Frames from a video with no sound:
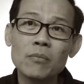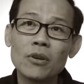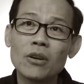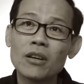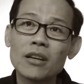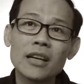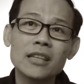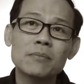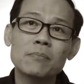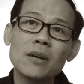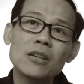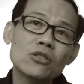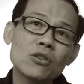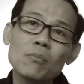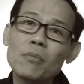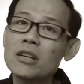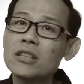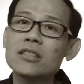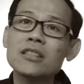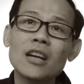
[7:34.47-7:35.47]
Because I spend
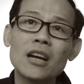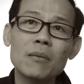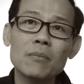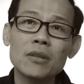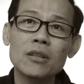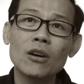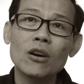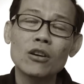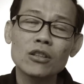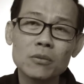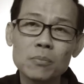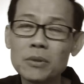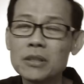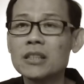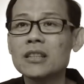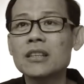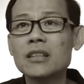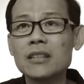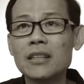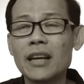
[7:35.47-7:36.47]
so much time in the
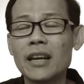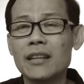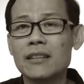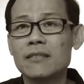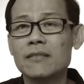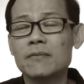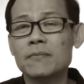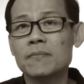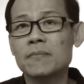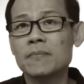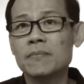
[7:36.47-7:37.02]
hospital that